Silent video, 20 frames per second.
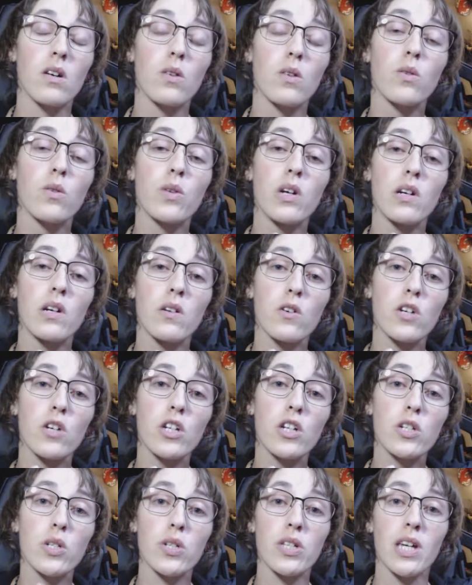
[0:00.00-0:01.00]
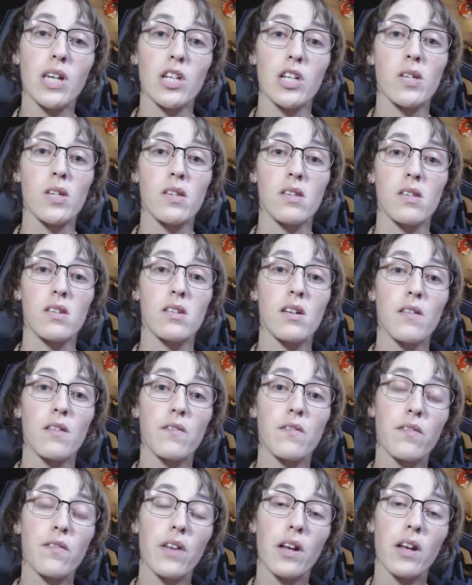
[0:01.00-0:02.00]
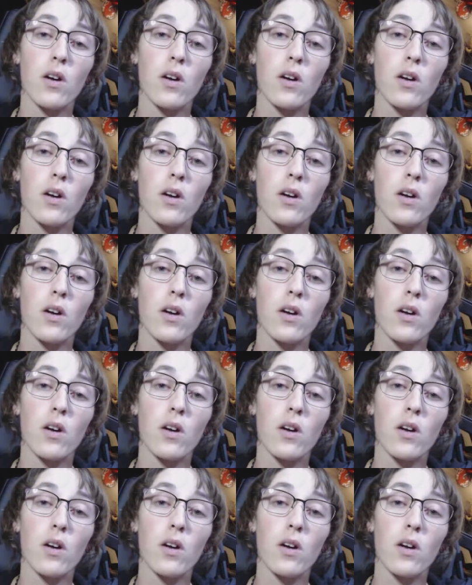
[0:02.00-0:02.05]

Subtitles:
old creature sketches and stuff,